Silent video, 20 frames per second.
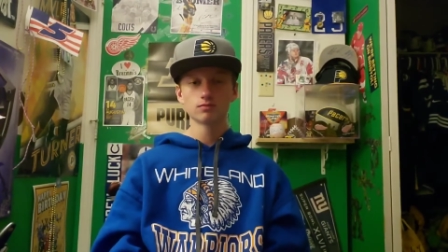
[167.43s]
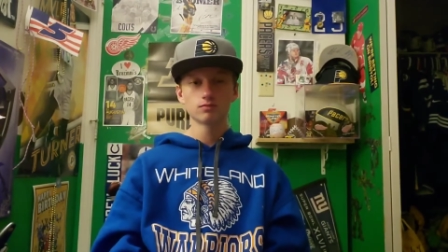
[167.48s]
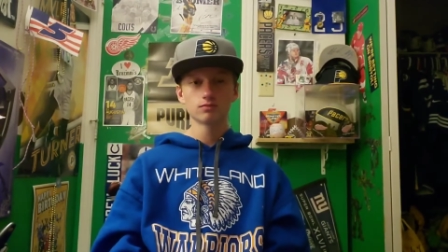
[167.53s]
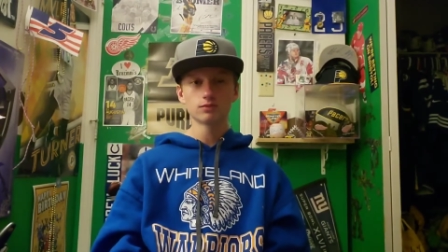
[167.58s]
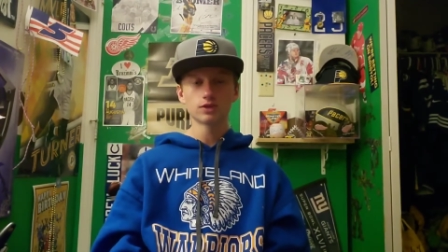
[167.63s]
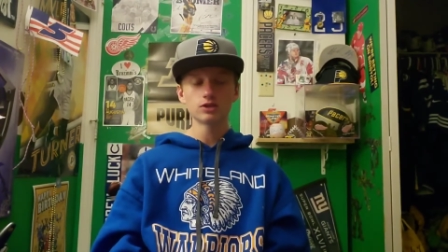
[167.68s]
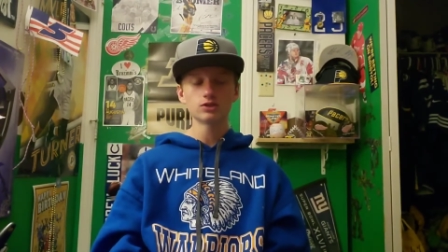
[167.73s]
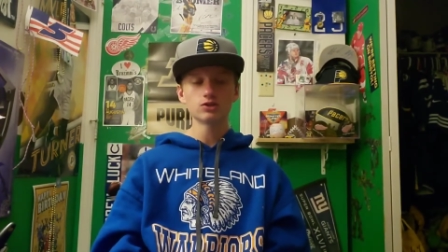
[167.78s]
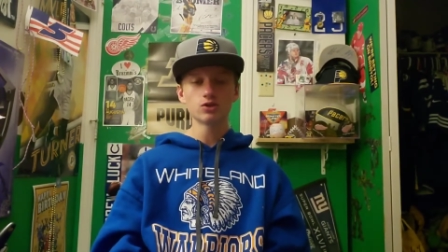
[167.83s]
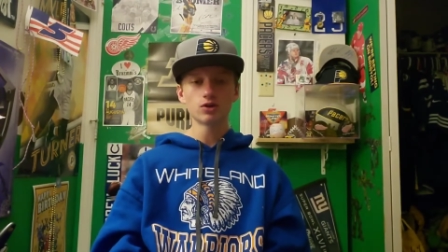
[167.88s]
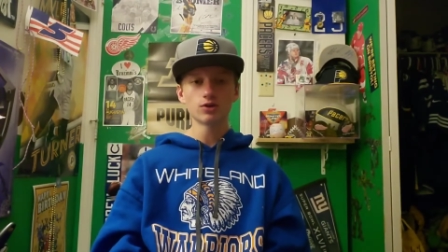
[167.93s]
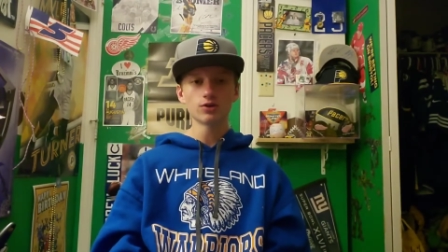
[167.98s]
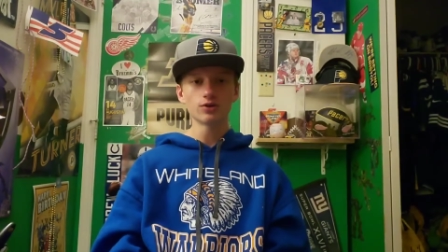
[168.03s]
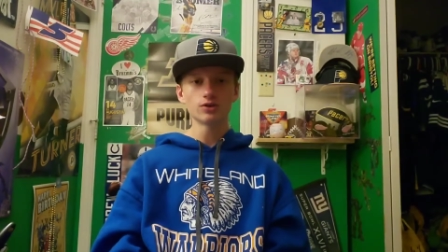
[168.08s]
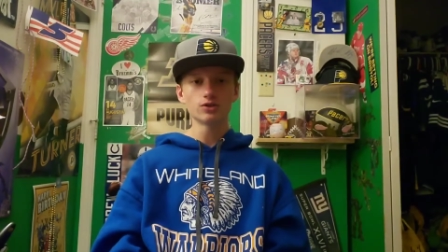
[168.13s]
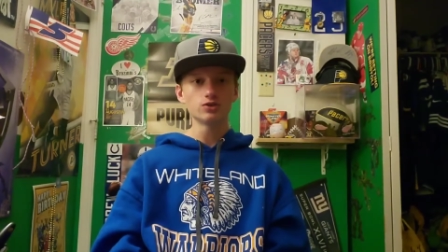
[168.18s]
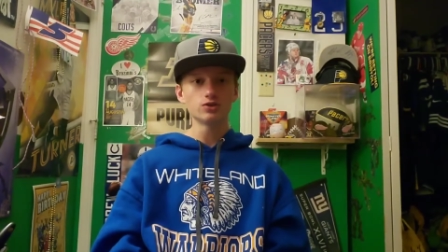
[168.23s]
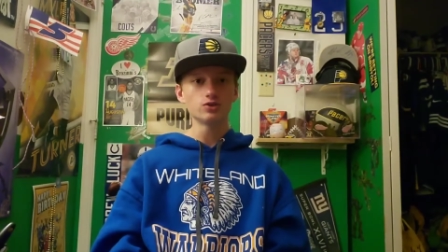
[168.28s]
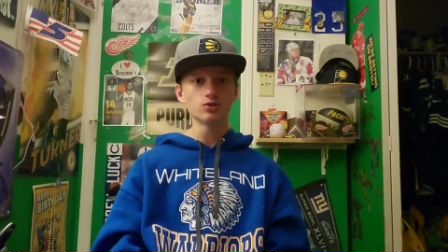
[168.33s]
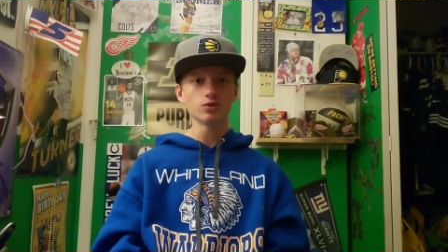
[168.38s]
That's all there
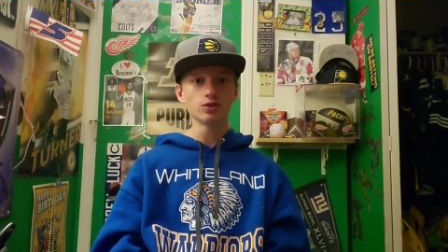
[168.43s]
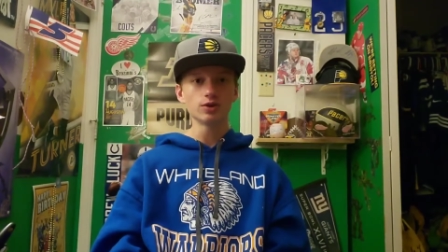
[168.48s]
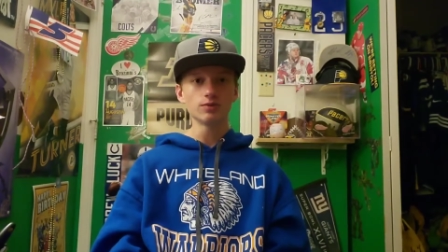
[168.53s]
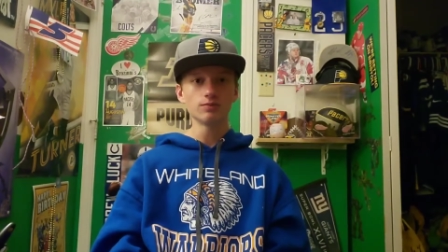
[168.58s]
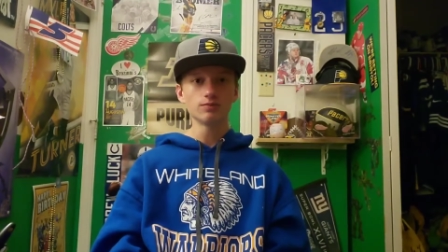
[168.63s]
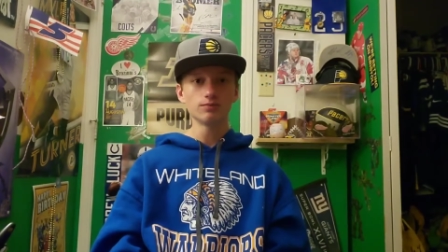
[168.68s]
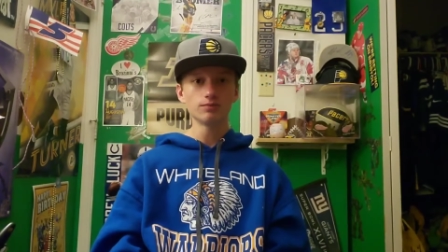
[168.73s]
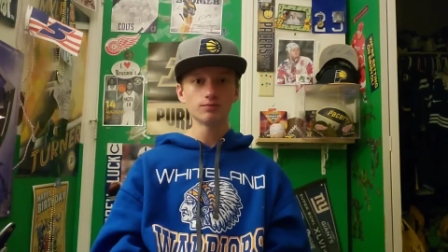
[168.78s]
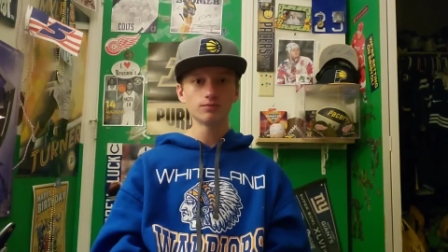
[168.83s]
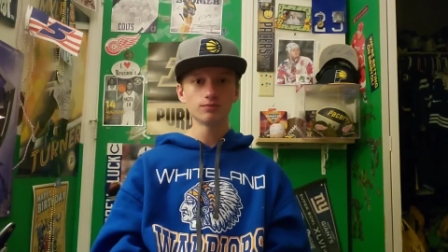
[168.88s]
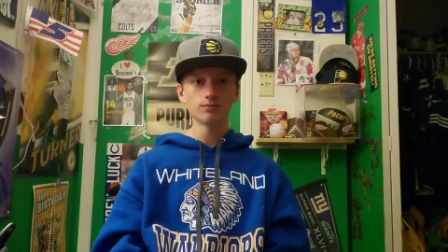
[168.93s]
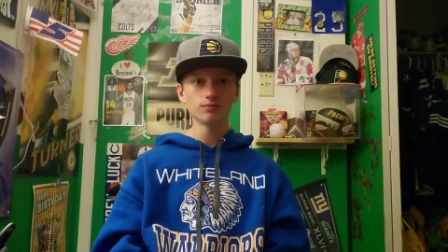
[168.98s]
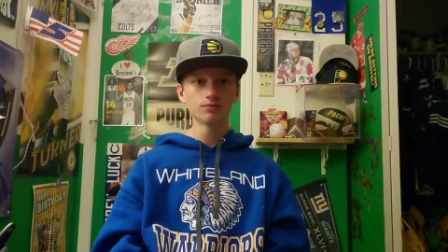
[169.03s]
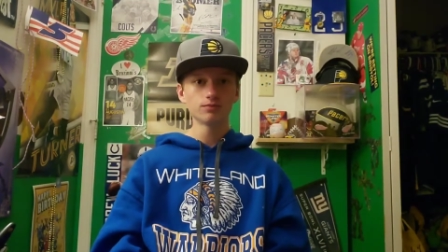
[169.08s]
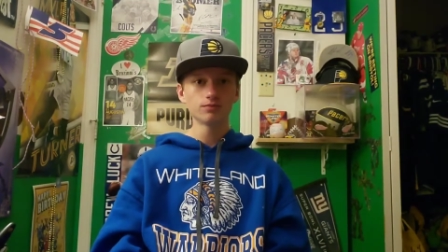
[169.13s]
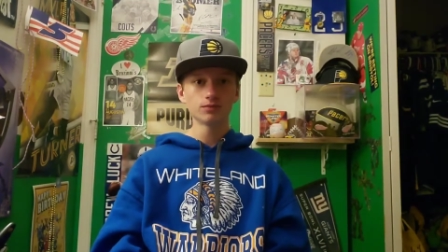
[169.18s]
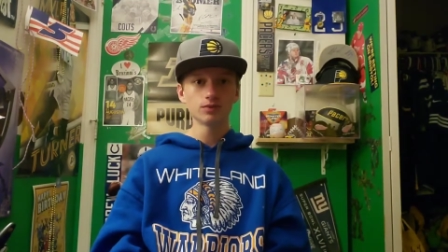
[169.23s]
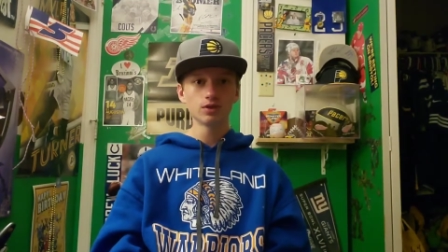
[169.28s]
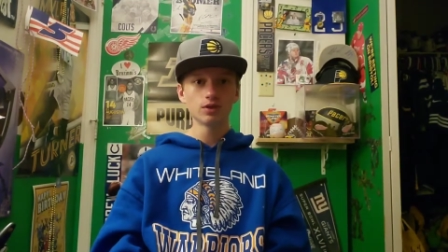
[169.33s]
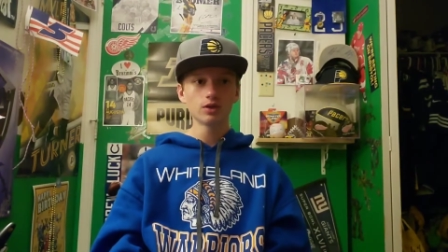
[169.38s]
is to it.
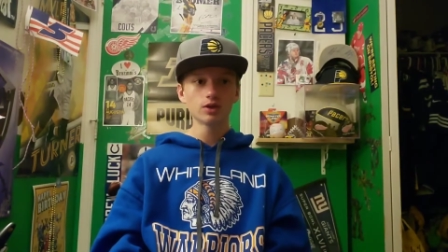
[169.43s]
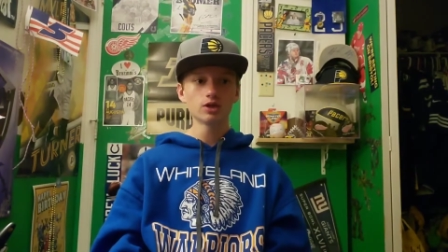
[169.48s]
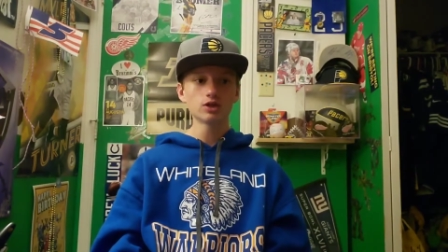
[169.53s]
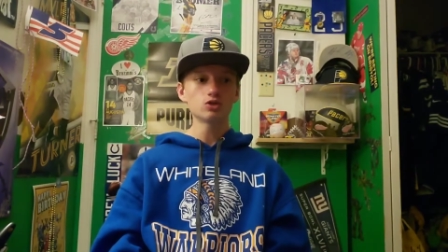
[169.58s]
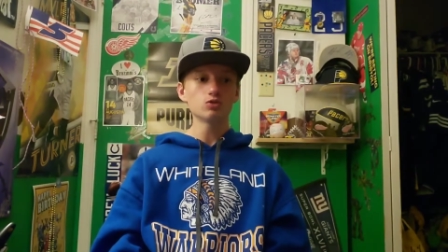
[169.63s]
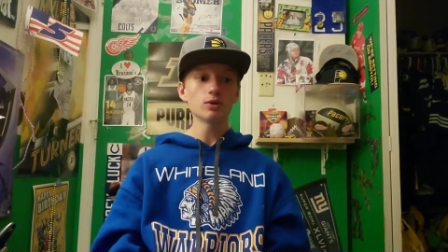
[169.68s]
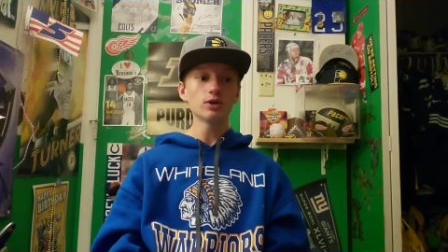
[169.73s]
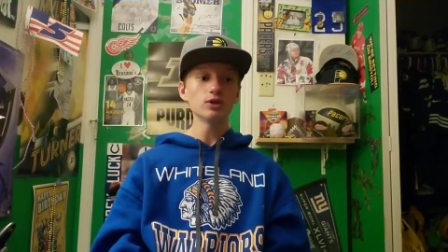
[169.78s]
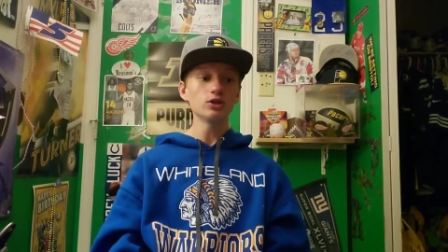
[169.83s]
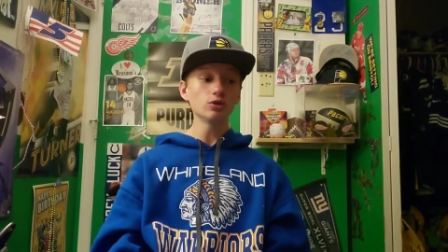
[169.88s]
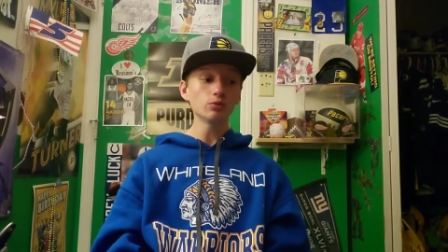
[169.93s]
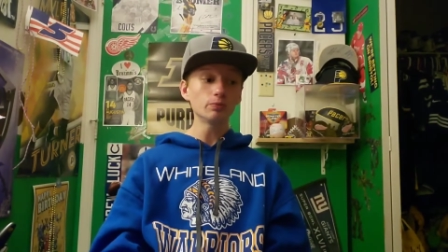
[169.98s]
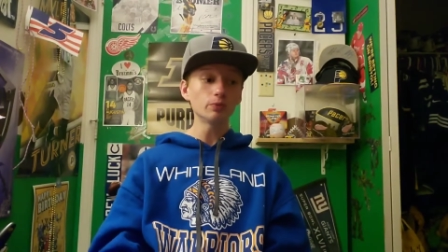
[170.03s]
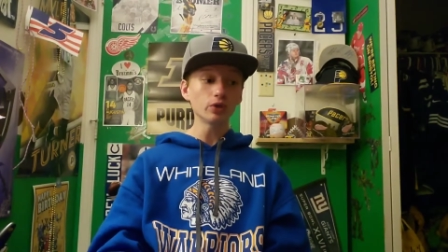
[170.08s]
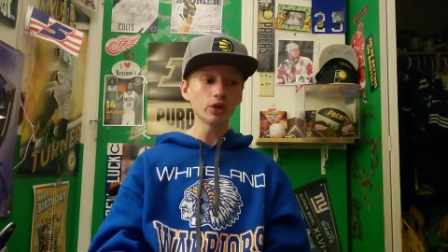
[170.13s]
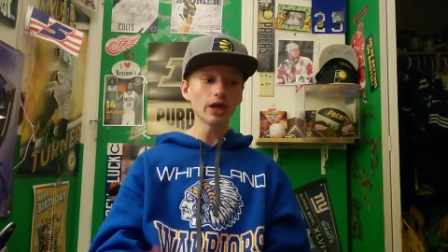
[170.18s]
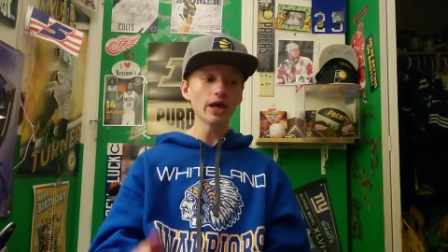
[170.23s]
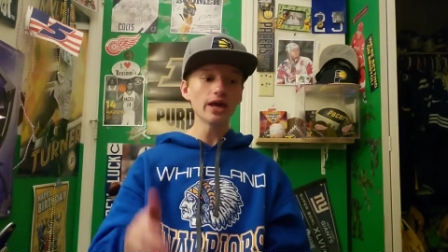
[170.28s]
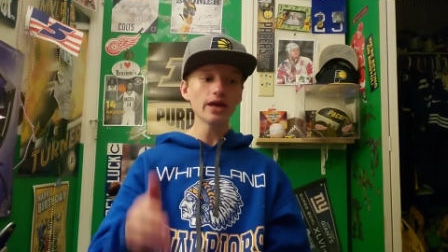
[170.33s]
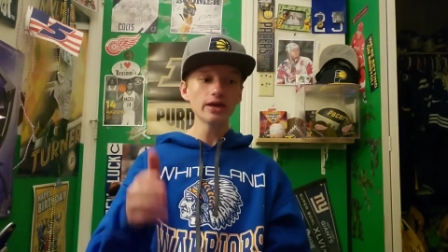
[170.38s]
Because when you
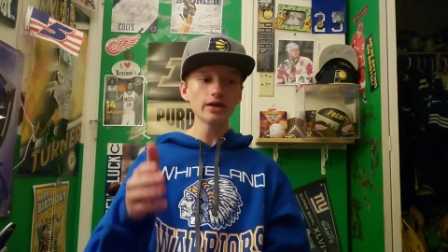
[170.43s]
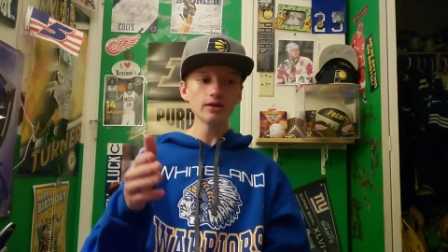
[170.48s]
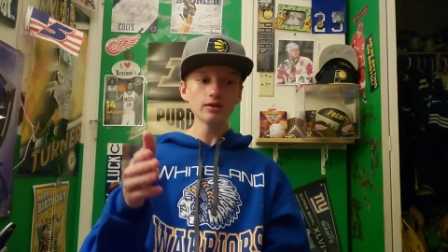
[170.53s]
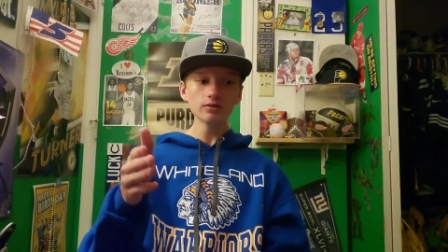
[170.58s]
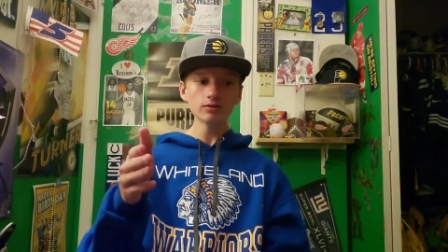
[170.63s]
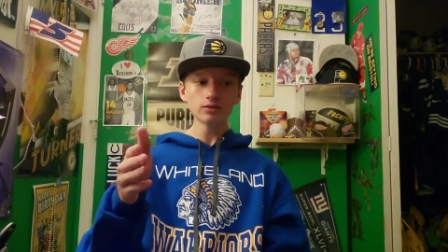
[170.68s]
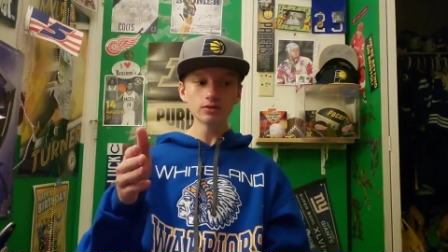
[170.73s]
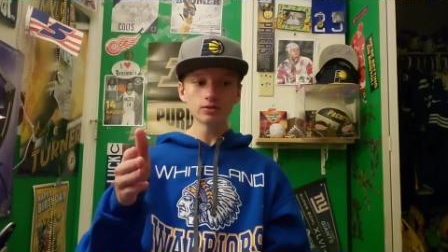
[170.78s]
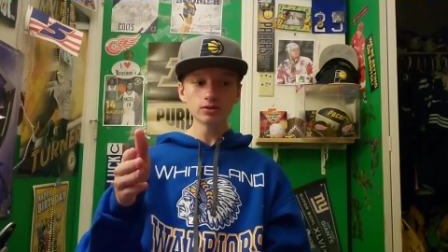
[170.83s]
play